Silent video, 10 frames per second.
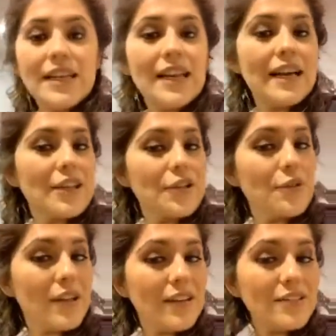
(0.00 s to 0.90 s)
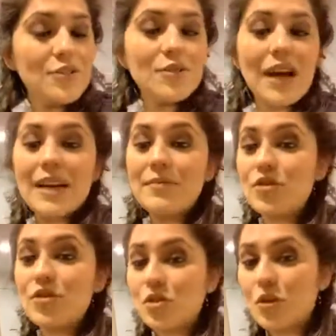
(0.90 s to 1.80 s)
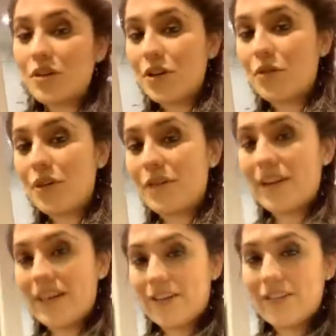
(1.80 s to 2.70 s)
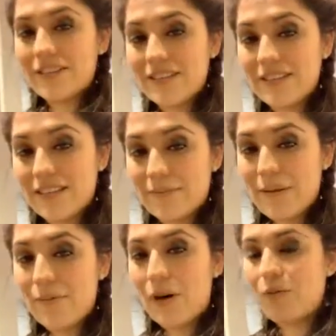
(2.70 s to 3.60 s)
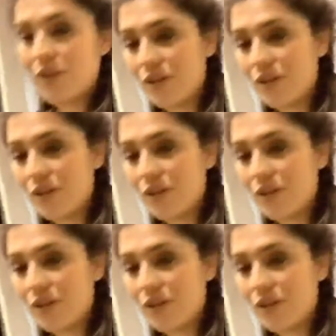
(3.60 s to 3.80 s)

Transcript: La greñuda. Dude, I am so greñuda right now. This is like my mom would